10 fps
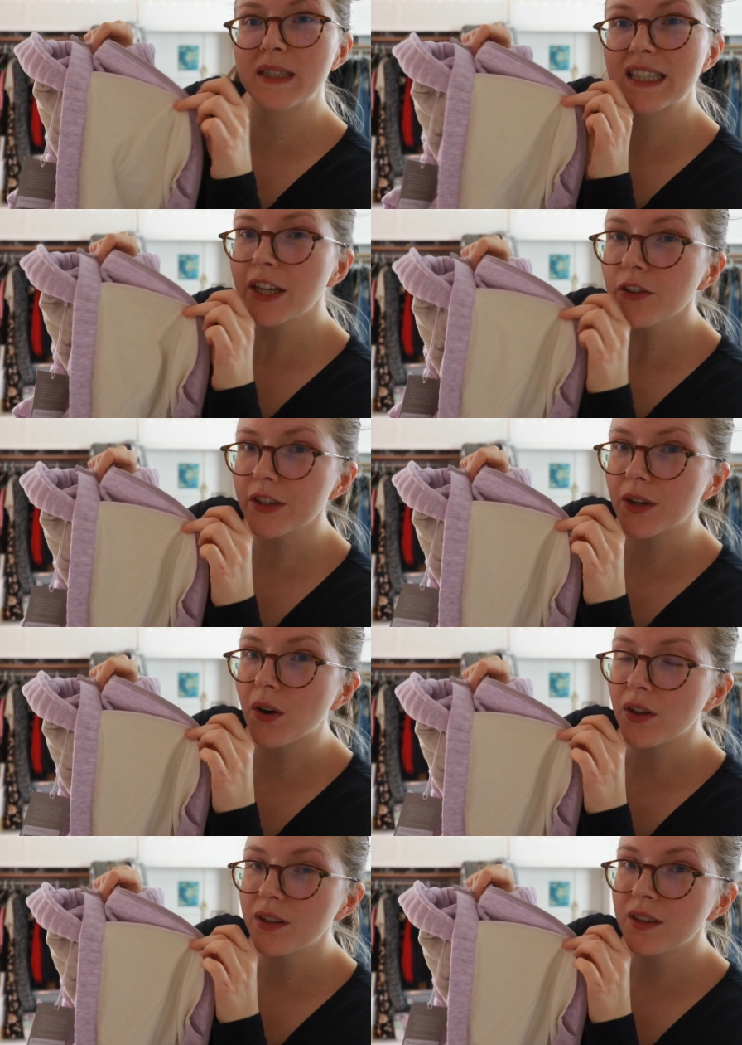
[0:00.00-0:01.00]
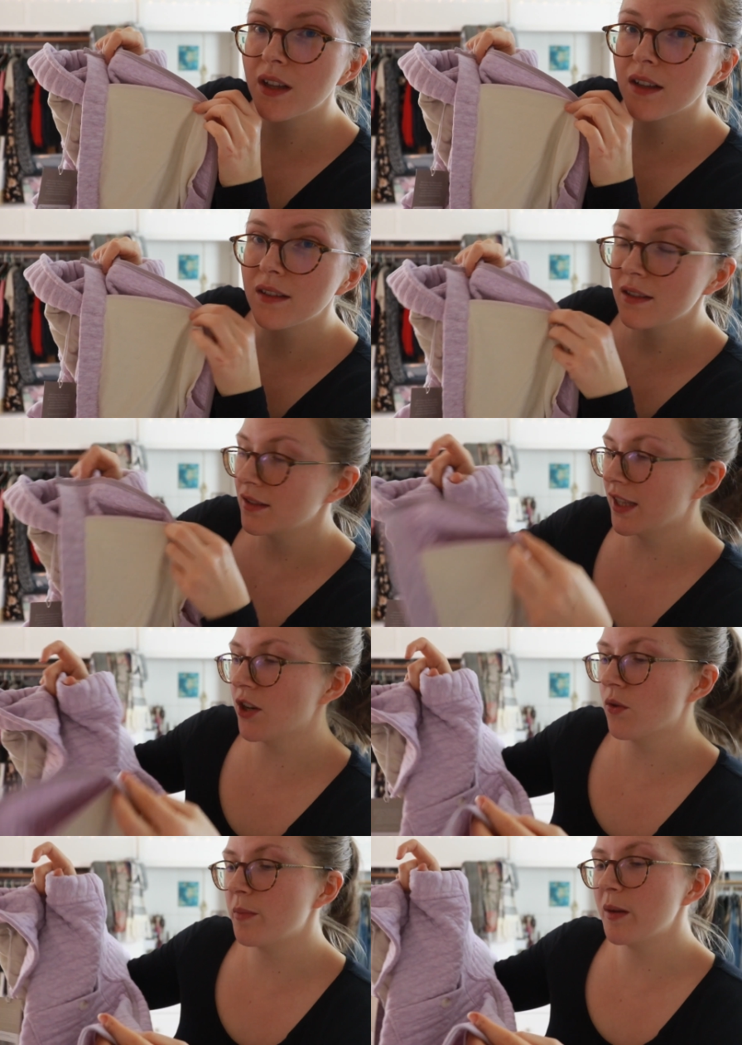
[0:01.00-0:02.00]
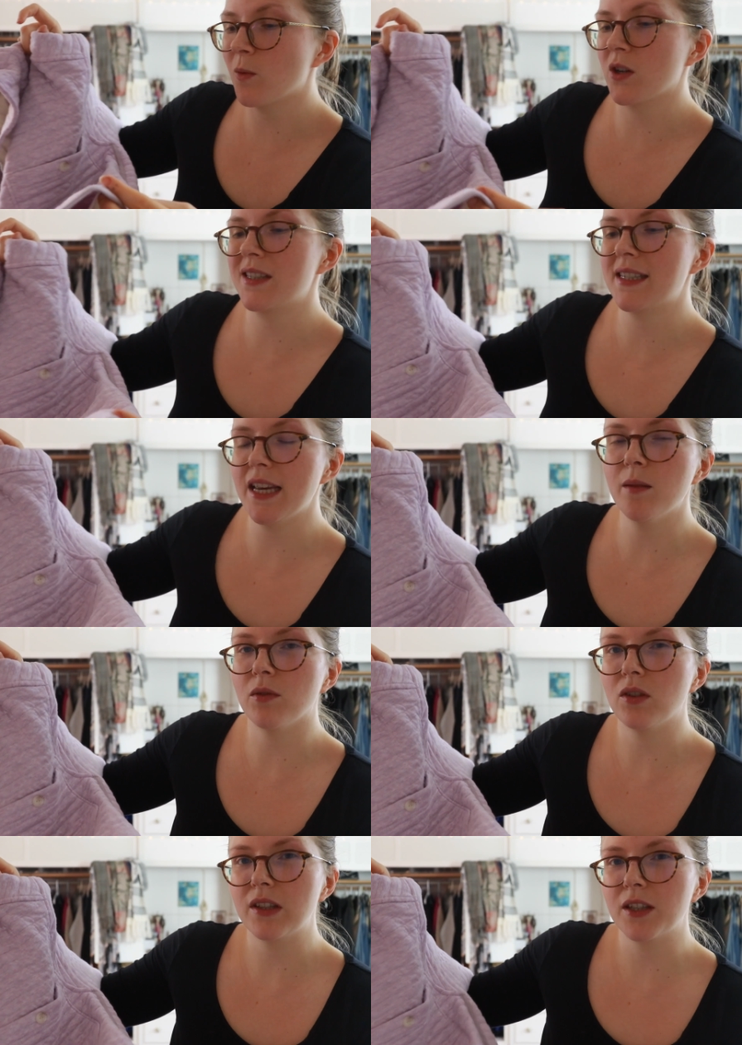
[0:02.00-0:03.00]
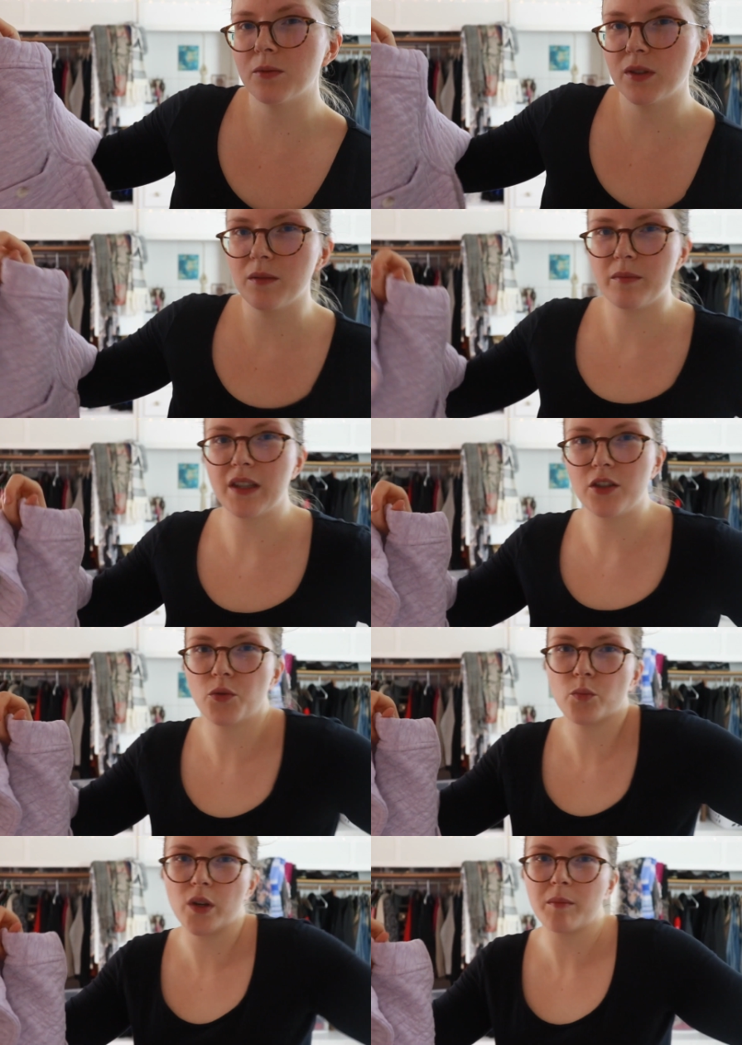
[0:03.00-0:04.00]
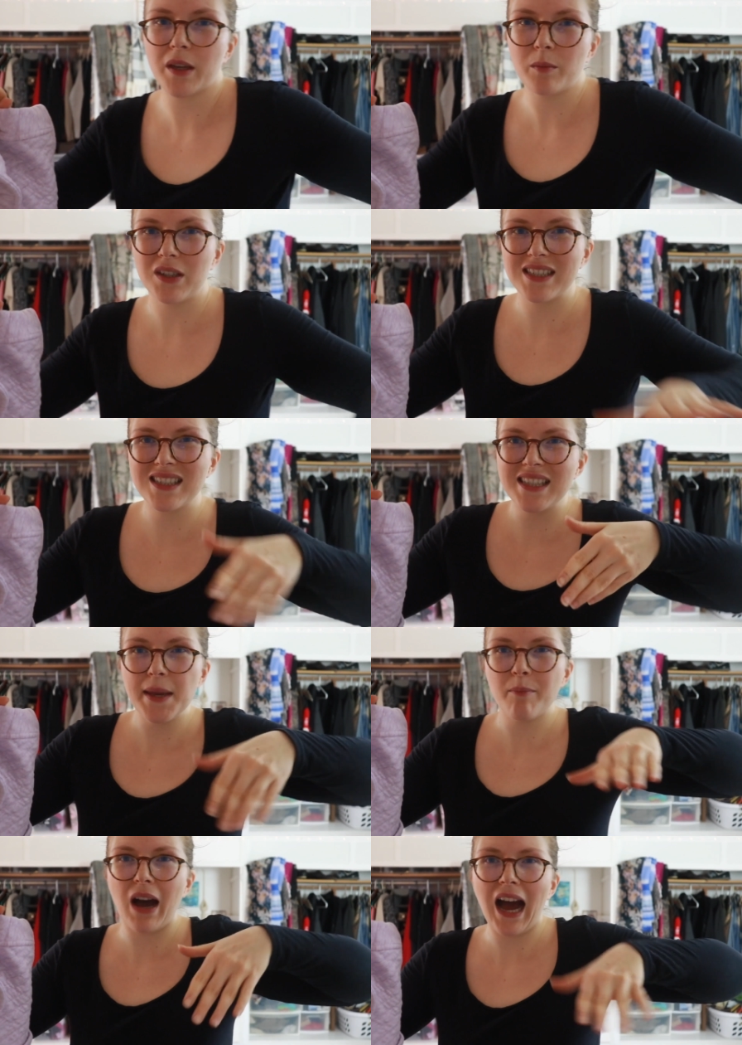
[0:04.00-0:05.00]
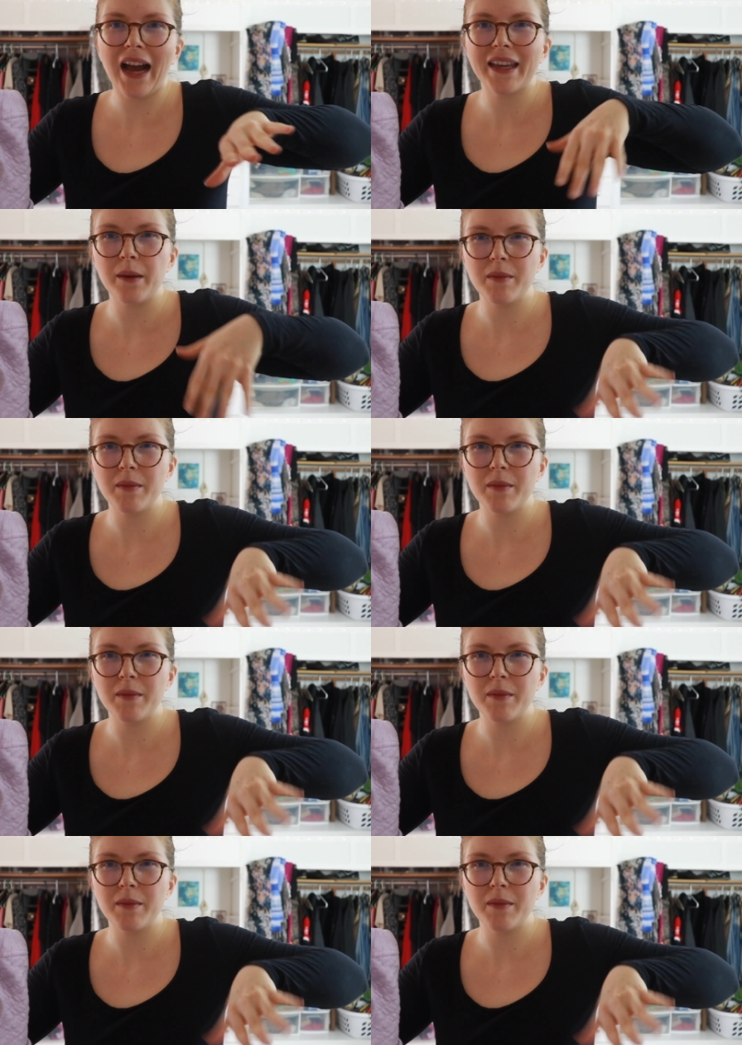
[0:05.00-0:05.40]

material, then it would be more stable, and you wouldn't be able to see pocket